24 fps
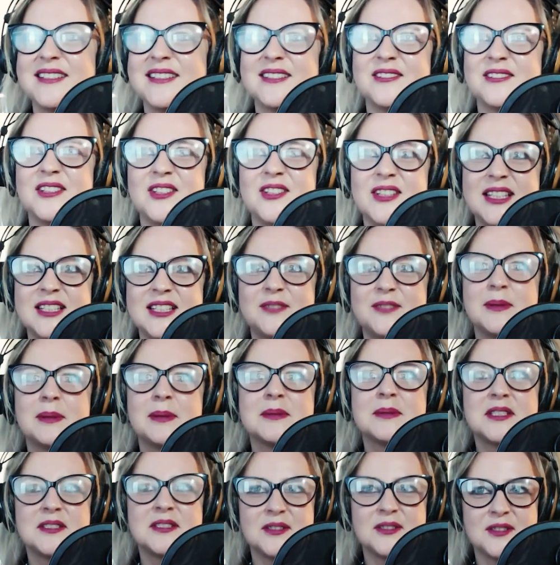you need to be
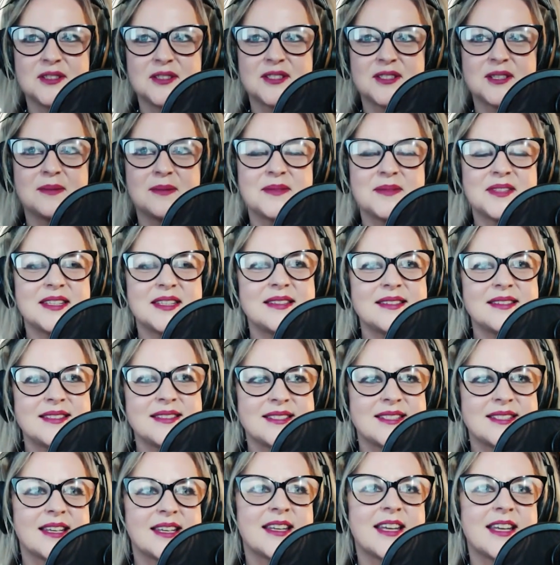able to do
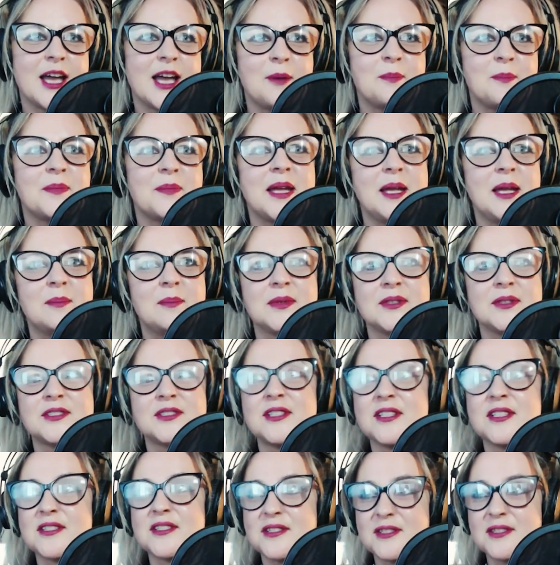something to get people
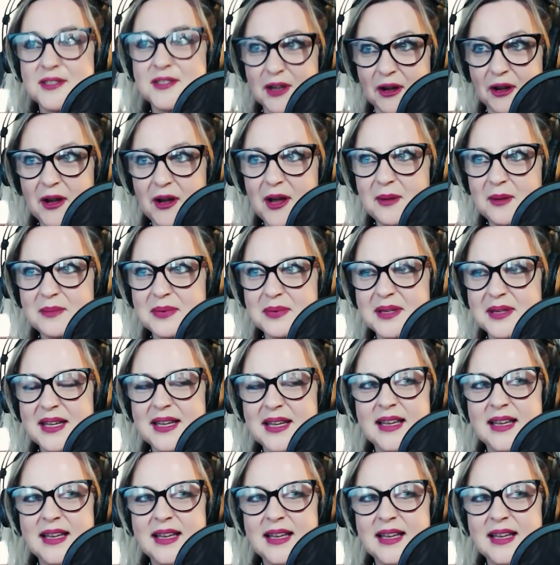to stop.